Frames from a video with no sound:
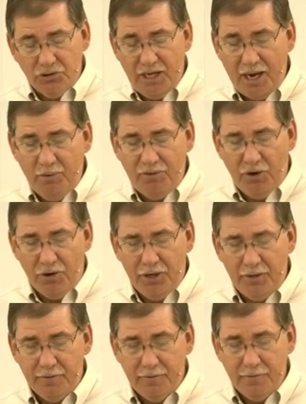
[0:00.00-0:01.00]
time we've heard
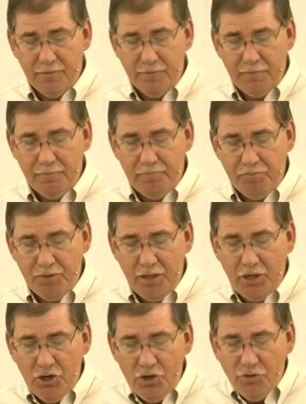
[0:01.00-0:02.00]
it.
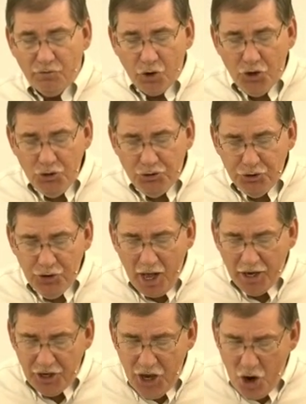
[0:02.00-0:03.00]
For you do
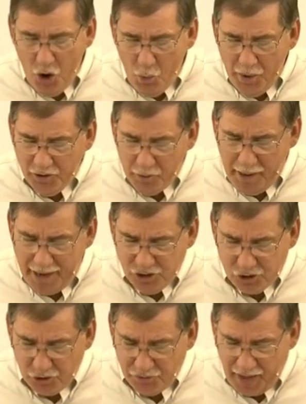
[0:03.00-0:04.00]
not know when the
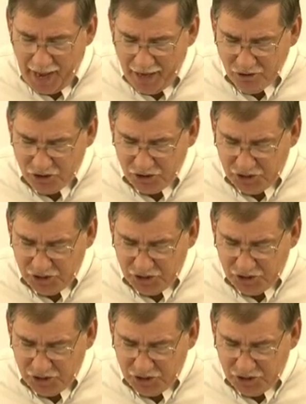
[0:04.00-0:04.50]
master of the house is